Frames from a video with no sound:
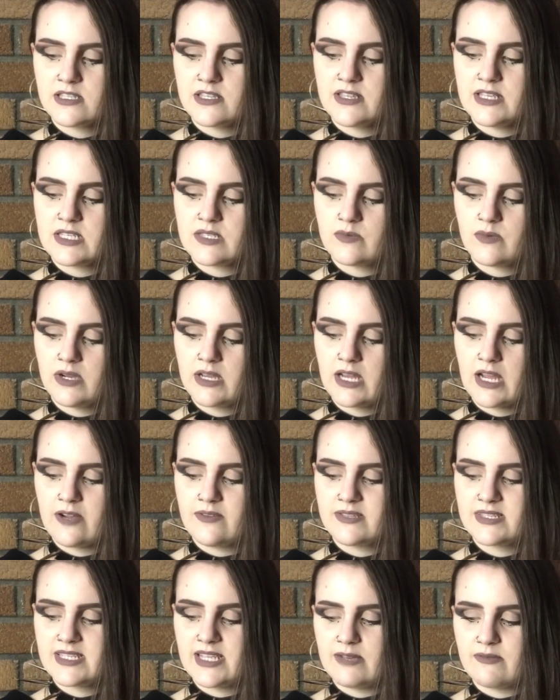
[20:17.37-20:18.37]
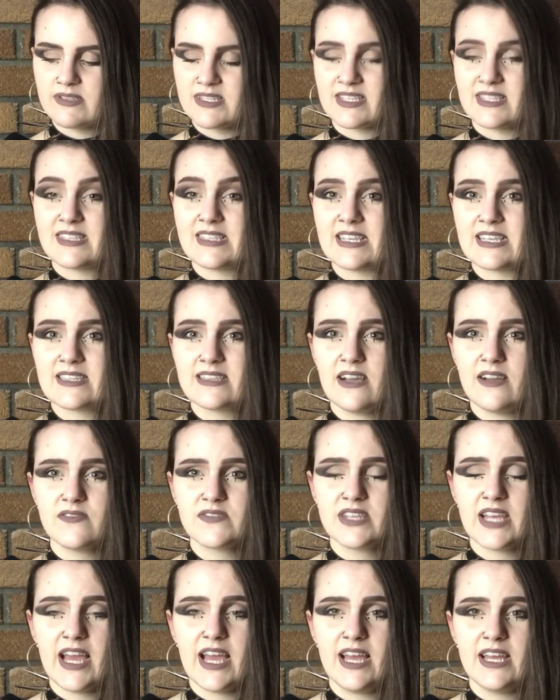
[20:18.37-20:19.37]
this one I would say was a 6 out of
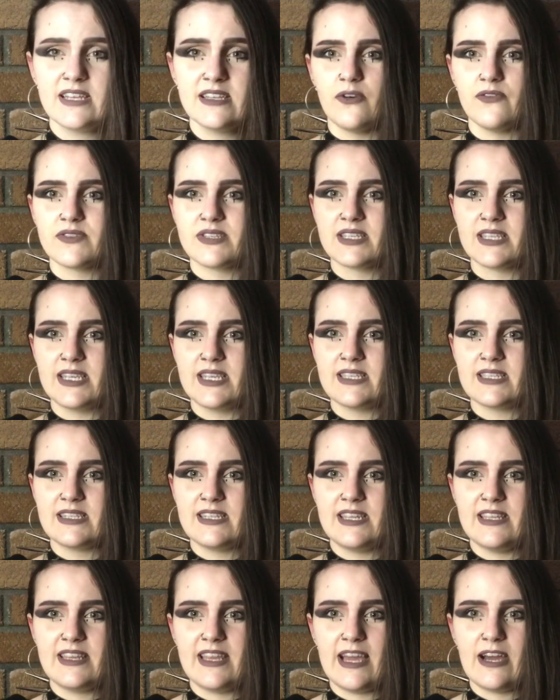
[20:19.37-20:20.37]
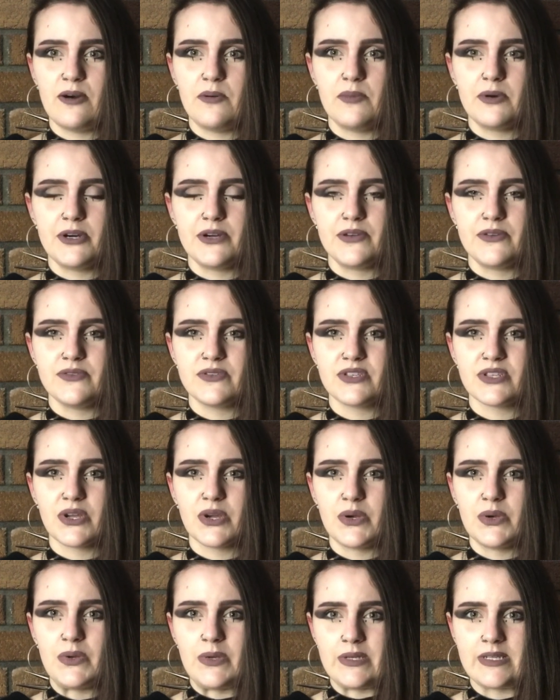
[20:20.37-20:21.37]
10. Obviously it's near the elbow, so
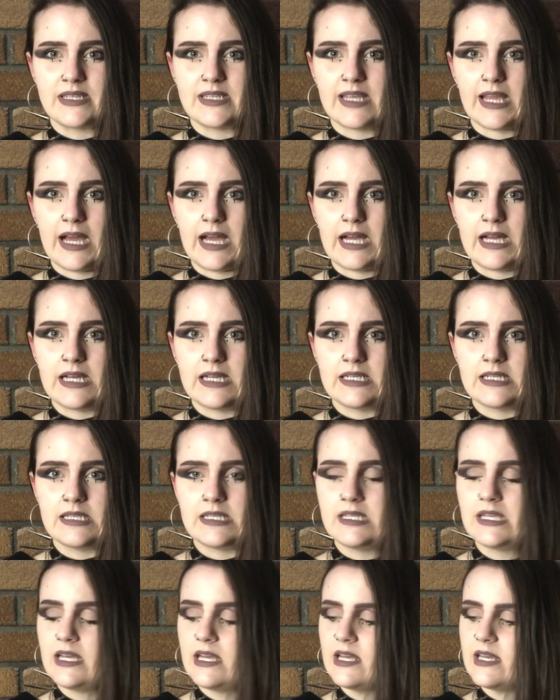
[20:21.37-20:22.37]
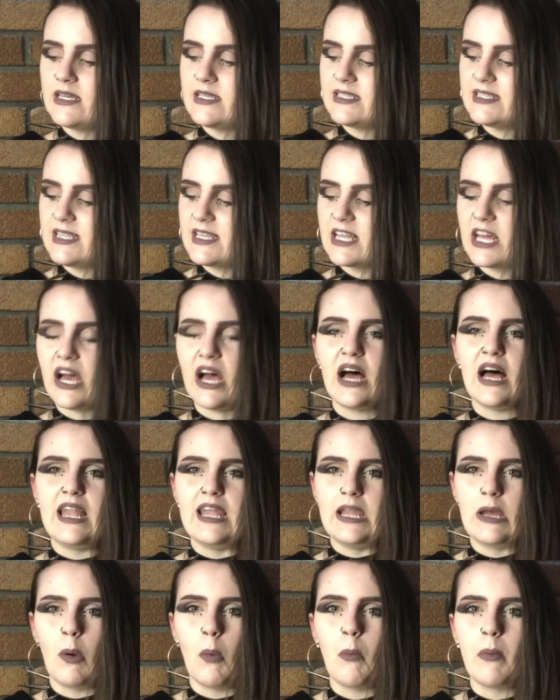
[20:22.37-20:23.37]
yeah, did hurt a
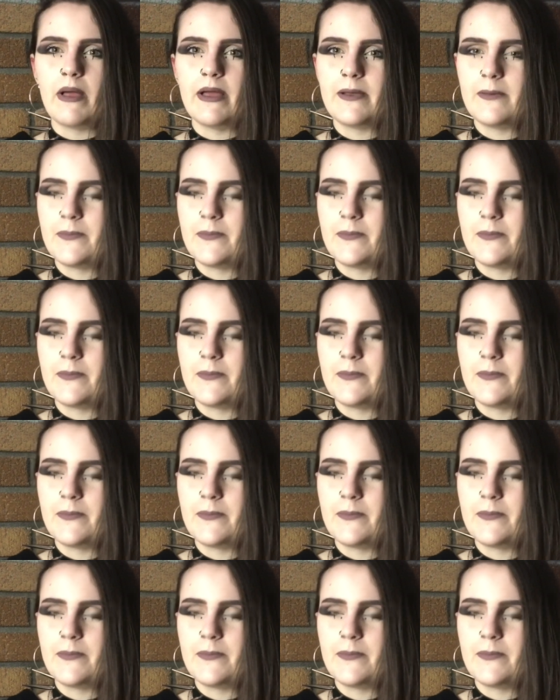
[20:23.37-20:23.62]
little bit.